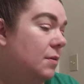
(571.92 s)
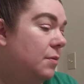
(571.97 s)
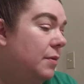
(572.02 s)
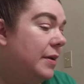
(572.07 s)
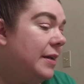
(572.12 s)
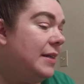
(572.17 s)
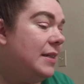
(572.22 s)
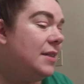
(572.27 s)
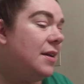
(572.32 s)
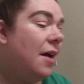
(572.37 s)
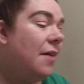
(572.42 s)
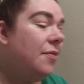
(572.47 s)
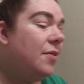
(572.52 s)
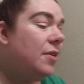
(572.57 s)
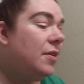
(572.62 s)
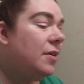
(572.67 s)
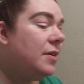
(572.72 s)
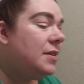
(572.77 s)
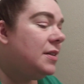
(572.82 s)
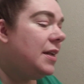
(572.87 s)
Really soft
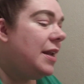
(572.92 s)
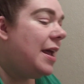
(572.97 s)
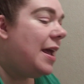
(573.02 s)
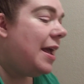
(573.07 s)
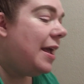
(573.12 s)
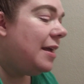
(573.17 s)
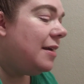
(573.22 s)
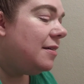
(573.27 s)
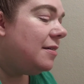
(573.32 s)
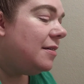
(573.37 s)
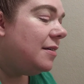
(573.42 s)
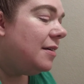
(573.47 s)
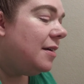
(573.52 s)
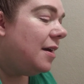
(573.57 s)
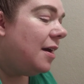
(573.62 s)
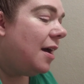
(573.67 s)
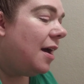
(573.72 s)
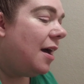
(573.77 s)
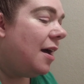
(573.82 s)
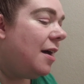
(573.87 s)
look today.
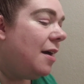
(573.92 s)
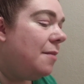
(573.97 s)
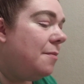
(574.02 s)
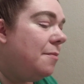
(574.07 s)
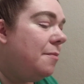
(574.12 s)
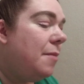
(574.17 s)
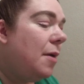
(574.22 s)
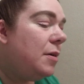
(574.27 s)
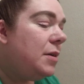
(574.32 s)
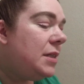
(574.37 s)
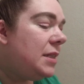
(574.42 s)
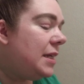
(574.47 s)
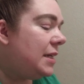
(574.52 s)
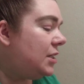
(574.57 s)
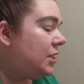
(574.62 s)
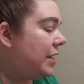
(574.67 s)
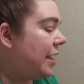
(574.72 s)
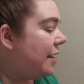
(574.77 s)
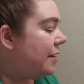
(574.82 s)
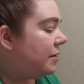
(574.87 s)
Most of the
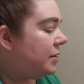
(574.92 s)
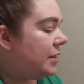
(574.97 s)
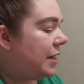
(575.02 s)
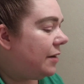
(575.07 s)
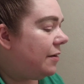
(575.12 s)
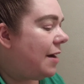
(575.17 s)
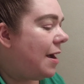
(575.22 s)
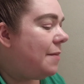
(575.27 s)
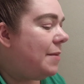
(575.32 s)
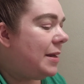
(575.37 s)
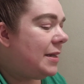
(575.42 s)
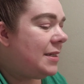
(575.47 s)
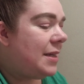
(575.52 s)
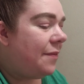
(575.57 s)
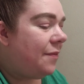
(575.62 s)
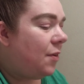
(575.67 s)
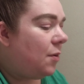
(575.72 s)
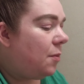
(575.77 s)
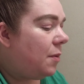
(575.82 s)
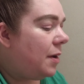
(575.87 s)
shadows I grabbed
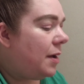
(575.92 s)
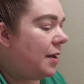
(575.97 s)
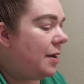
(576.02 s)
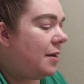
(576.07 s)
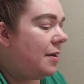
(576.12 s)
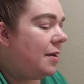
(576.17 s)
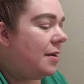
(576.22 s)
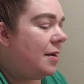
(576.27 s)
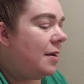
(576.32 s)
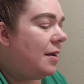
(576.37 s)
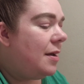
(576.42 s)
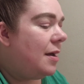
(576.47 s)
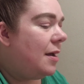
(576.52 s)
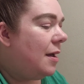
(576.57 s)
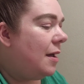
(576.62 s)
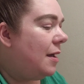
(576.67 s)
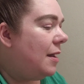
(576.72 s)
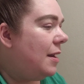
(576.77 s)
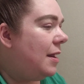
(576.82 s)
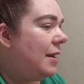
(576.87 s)
except for one.
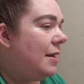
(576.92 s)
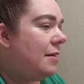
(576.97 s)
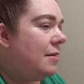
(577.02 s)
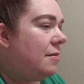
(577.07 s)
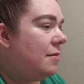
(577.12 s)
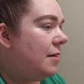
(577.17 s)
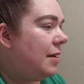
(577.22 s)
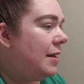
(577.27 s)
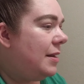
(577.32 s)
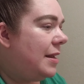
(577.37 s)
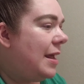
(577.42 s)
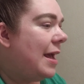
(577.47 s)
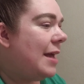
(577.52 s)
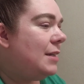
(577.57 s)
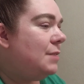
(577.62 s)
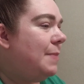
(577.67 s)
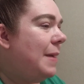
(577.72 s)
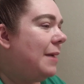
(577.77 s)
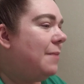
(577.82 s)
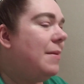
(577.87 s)
And it
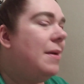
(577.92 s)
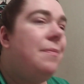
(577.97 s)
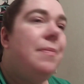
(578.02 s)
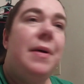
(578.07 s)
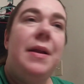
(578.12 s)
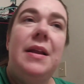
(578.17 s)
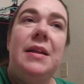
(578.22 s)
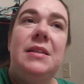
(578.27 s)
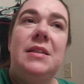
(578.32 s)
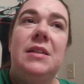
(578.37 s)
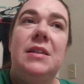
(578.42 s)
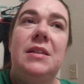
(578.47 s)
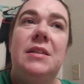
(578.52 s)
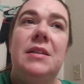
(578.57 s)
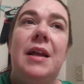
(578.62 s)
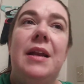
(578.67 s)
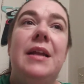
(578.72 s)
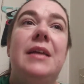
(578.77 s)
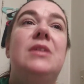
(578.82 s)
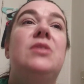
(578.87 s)
has pigment, but it's just
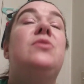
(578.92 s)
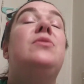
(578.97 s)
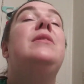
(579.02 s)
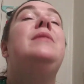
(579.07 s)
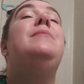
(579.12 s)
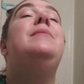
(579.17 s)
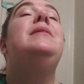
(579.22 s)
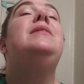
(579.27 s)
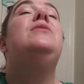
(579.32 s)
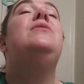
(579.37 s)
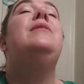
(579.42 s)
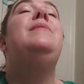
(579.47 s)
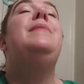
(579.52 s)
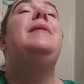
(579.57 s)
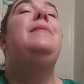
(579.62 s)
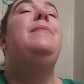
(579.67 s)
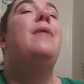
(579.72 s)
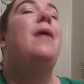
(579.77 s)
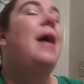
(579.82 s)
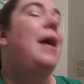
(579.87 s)
not
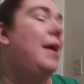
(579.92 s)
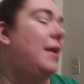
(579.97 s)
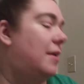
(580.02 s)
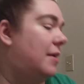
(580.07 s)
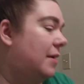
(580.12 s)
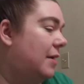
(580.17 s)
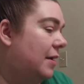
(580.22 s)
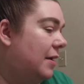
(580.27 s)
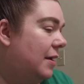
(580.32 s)
extremely bright.